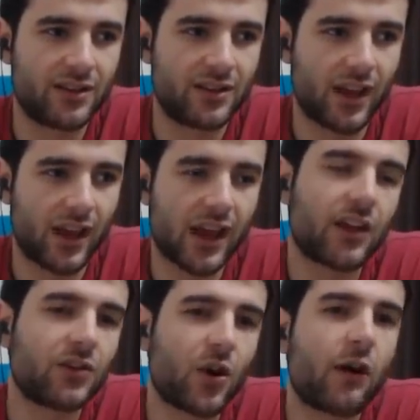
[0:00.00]
aka
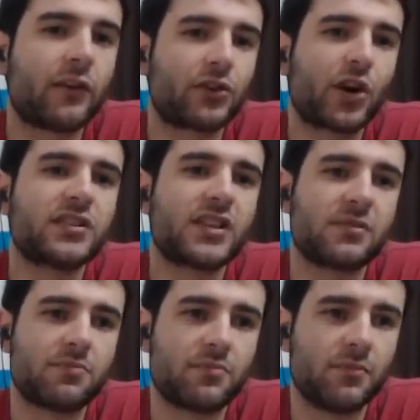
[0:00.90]
you don't have a
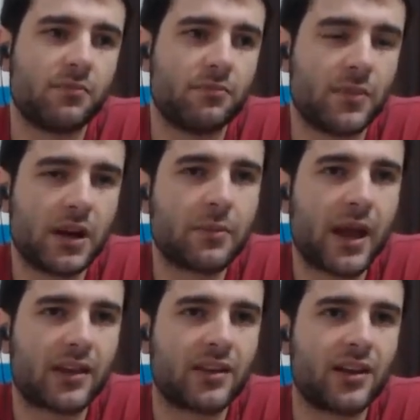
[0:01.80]
trusted
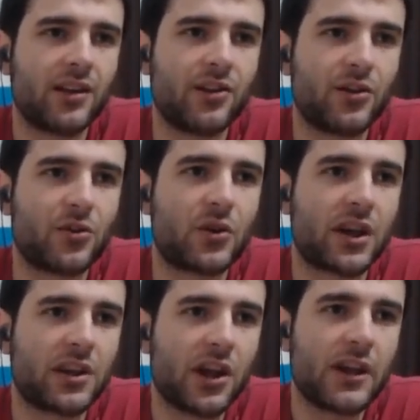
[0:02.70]
middleman, you
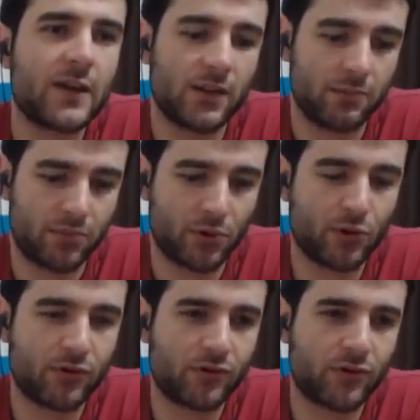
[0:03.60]
cannot even
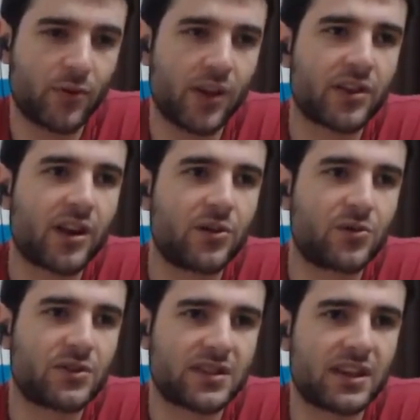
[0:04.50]
prove whether or not you
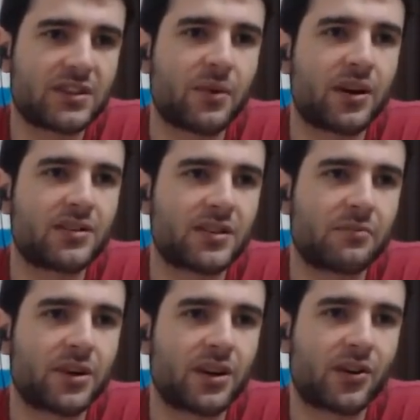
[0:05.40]
sent money to
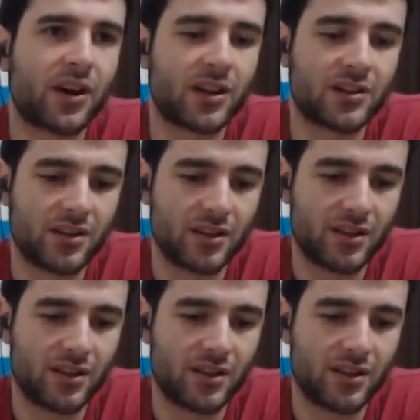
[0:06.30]
somebody or not,